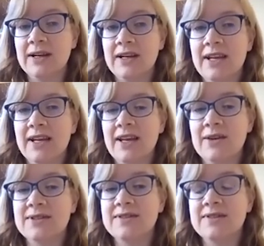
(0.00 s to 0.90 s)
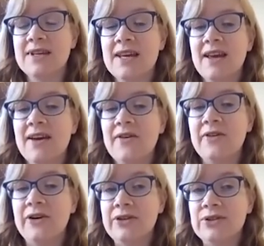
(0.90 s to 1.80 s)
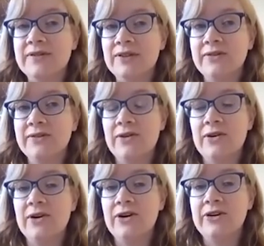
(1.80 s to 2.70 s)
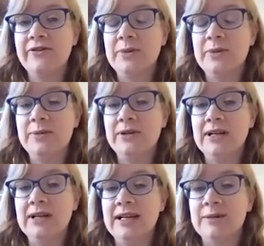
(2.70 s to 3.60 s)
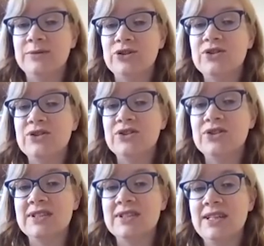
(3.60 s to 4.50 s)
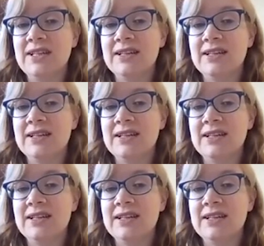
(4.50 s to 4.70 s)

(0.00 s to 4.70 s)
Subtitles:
And I think that was very useful for people just to see,